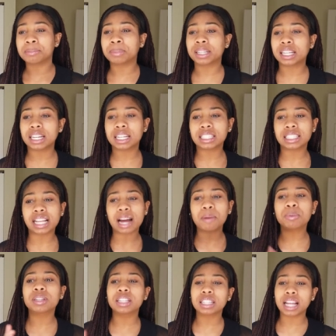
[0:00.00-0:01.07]
Because
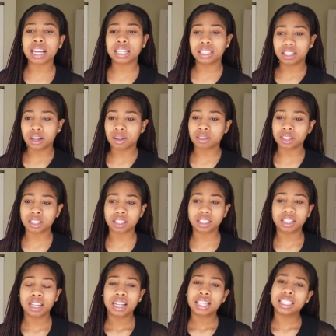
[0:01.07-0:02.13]
I really like Condola.